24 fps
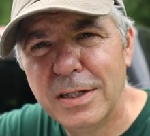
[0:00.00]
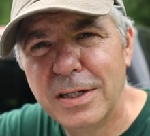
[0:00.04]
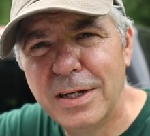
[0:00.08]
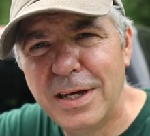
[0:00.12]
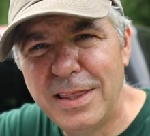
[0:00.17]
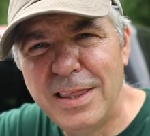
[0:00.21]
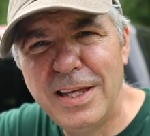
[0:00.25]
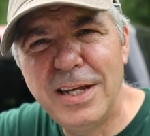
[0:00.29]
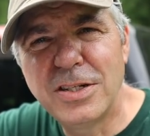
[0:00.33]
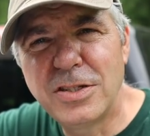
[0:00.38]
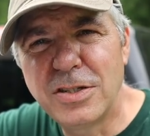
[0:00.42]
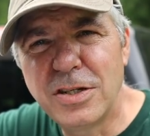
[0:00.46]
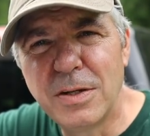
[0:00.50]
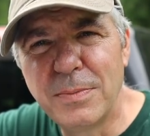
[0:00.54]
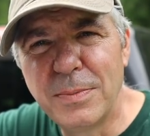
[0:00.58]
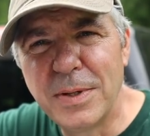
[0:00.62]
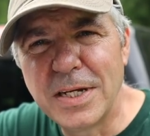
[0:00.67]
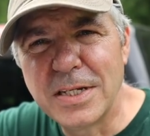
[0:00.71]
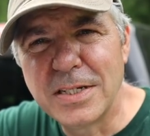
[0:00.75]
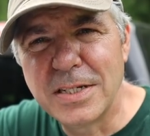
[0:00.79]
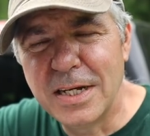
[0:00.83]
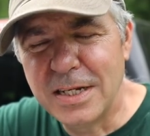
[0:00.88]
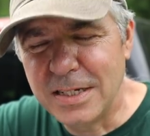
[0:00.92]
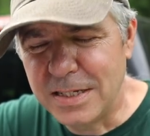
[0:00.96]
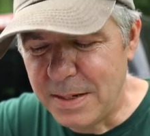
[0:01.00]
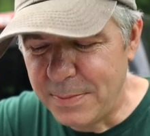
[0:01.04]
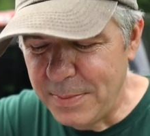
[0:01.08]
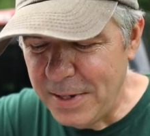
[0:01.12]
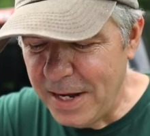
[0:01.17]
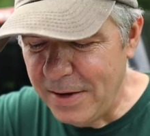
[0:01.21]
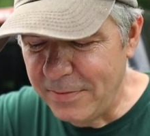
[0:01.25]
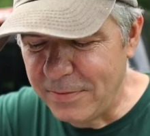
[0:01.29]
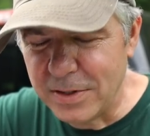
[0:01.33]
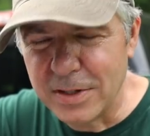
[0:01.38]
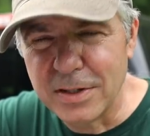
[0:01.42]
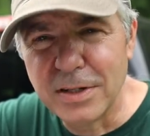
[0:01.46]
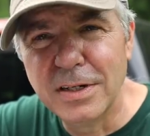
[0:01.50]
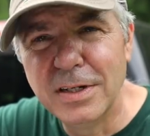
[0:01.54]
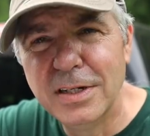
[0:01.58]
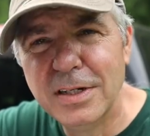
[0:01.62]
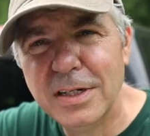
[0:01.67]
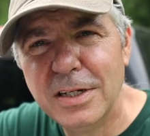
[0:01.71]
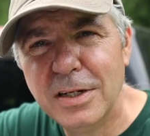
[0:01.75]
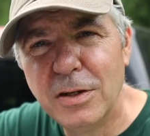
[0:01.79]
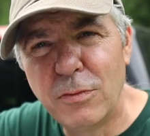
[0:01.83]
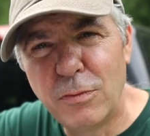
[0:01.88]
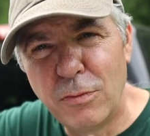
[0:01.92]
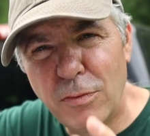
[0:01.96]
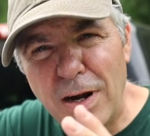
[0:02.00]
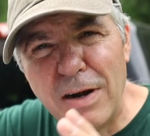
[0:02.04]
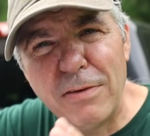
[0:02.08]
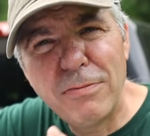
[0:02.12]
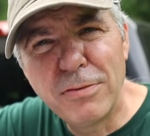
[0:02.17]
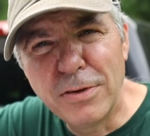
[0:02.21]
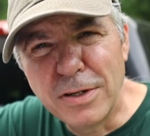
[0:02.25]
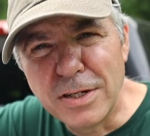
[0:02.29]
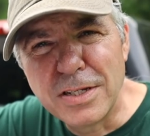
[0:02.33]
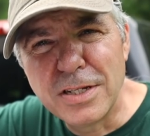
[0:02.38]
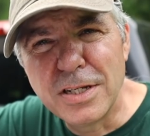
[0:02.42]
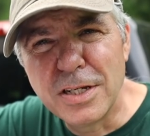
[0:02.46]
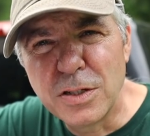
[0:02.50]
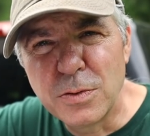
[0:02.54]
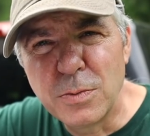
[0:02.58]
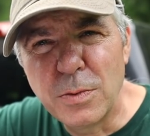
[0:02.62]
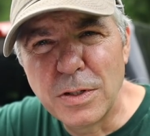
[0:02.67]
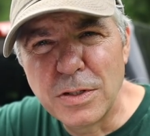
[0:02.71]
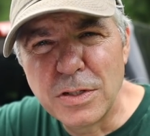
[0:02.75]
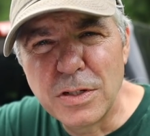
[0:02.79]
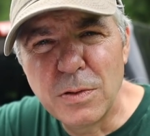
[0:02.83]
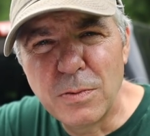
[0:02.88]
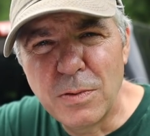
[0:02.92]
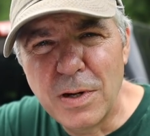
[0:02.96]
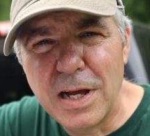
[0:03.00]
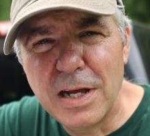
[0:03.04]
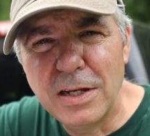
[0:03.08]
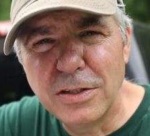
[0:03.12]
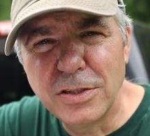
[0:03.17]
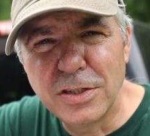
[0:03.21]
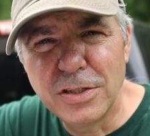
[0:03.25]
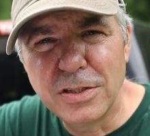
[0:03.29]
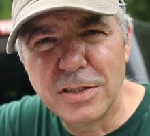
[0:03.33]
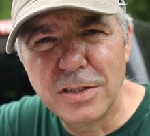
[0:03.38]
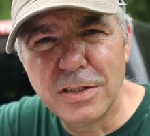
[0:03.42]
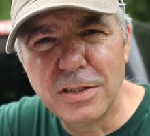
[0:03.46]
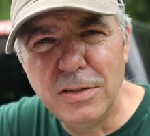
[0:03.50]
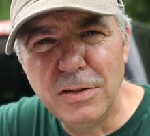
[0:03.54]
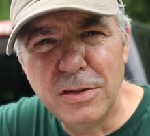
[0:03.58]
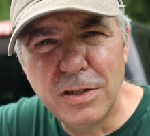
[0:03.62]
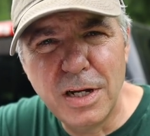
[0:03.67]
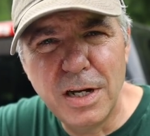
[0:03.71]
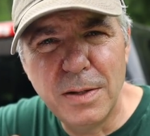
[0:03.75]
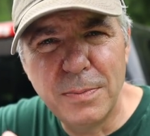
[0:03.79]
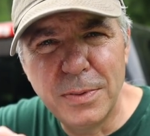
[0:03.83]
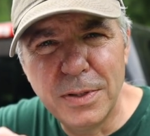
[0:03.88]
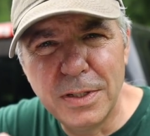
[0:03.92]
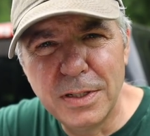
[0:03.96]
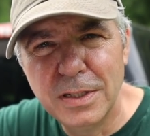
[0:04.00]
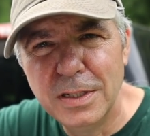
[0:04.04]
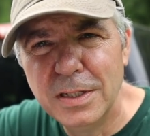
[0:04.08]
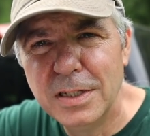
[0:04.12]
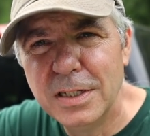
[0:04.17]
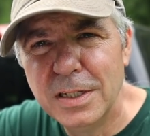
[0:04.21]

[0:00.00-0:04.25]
I think it's going to make sense. I may have to reference this once in a while just to look up a,